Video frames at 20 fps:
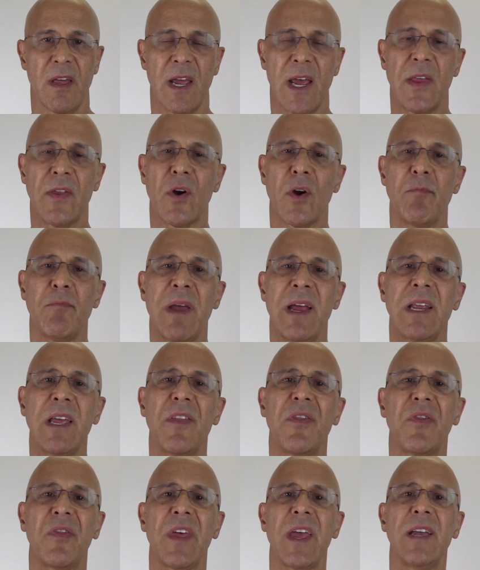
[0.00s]
And there are many
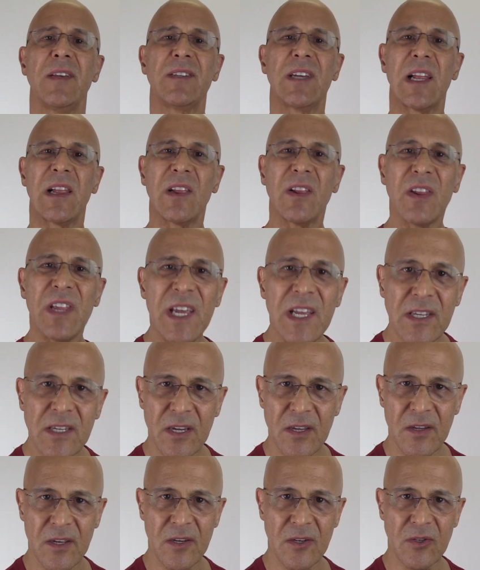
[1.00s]
things that lead
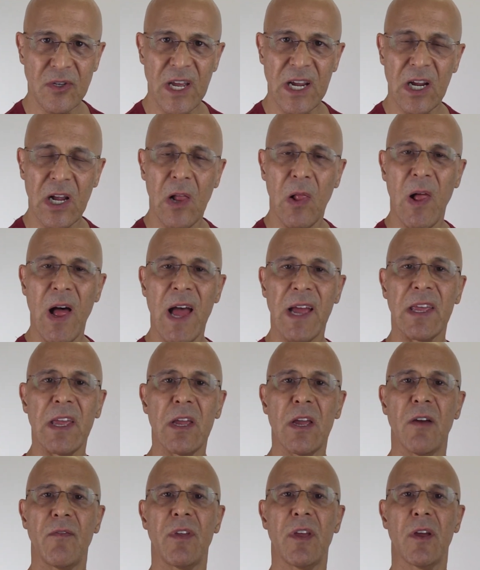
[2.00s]
to this, like
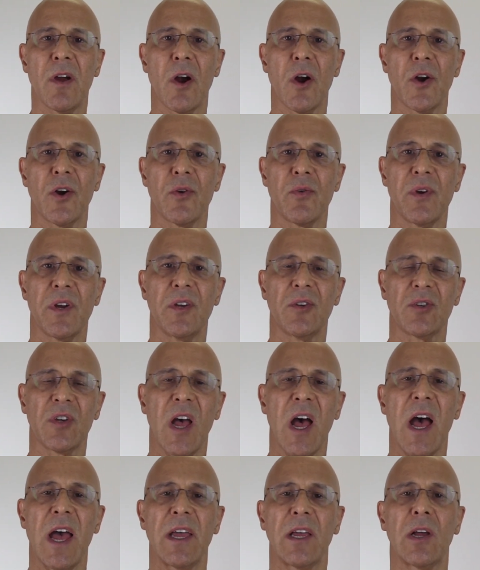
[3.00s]
clogging of the arteries,
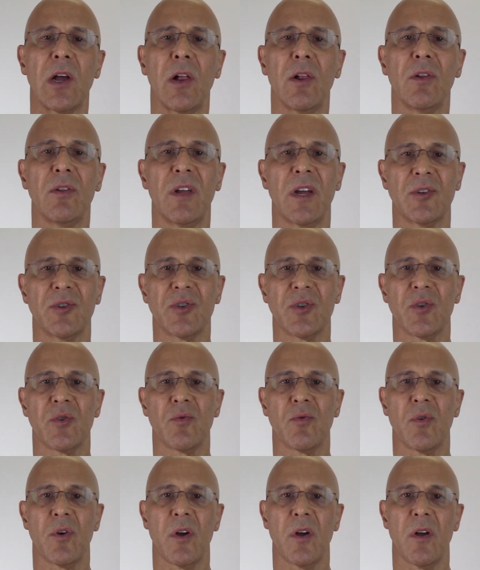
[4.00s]
high
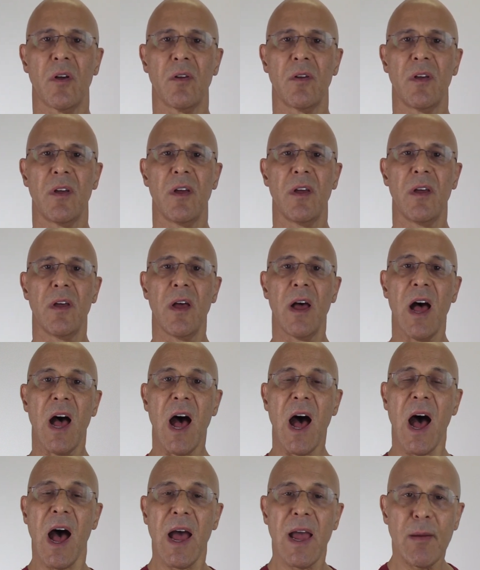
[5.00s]
cholesterol,
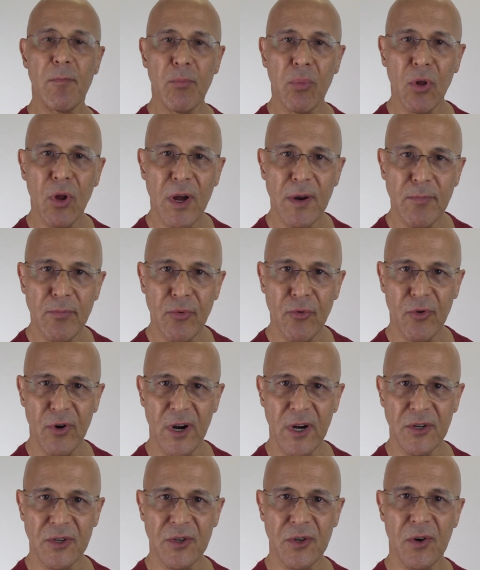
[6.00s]
high blood
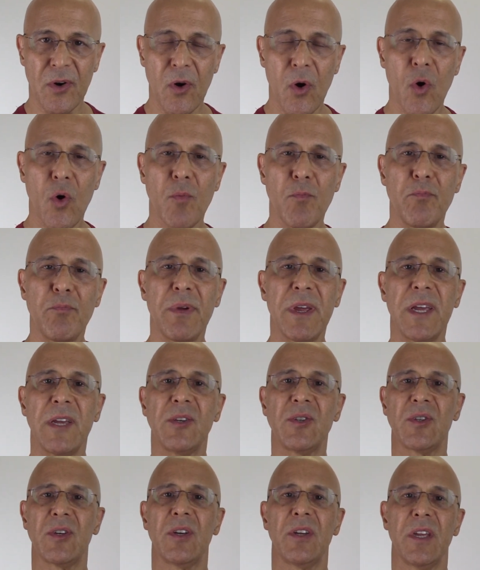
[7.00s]
pressure,
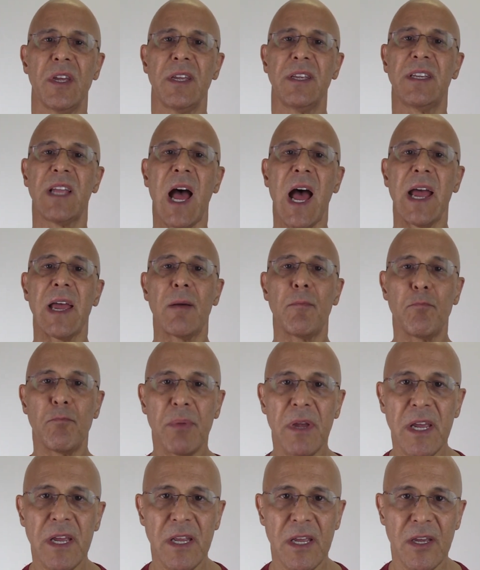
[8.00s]
obesity,
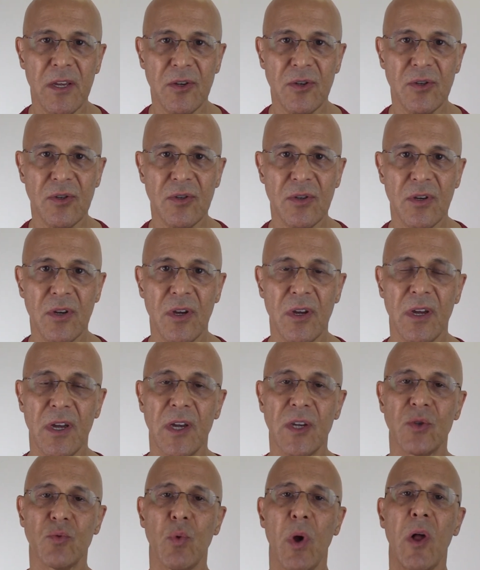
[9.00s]
diabetes,
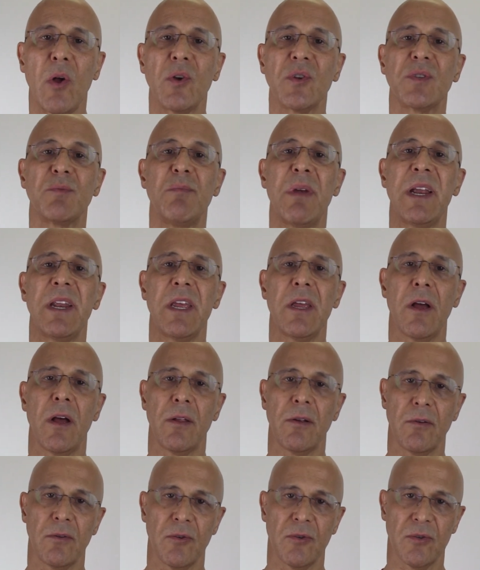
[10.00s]
as well as many
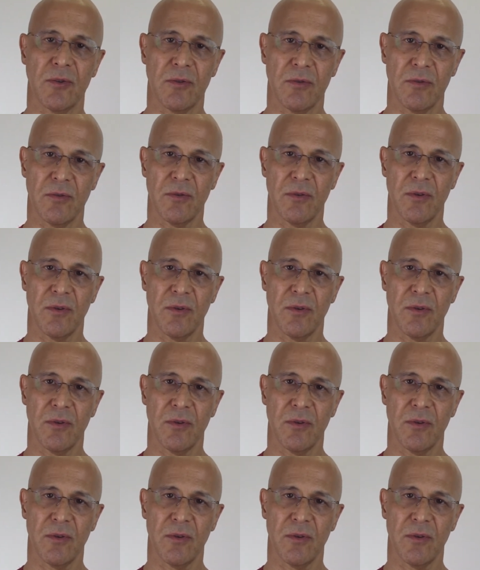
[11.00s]
others.